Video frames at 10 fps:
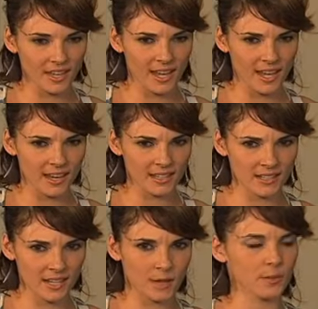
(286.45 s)
And
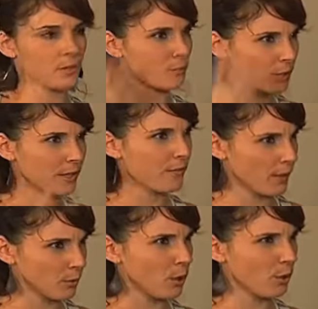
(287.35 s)
it was a really
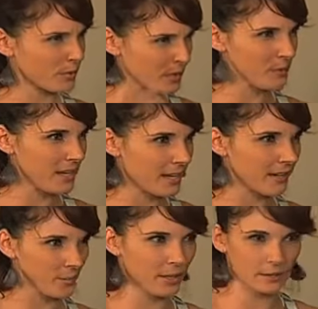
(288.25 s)
fun role. It was comedic.
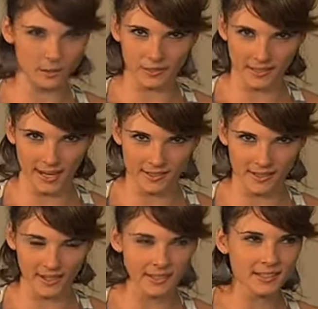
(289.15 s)
I played the girl that can't
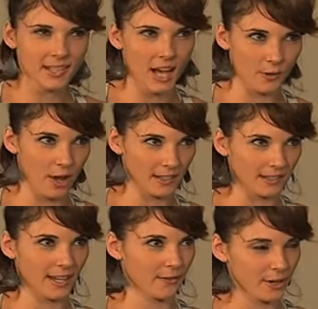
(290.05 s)
sing,
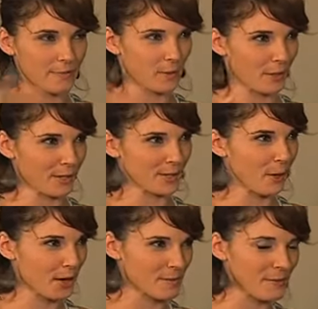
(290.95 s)
ironically, after I've been working so
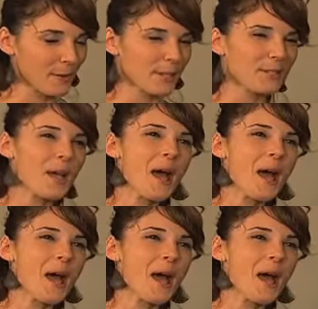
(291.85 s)
hard on my voice.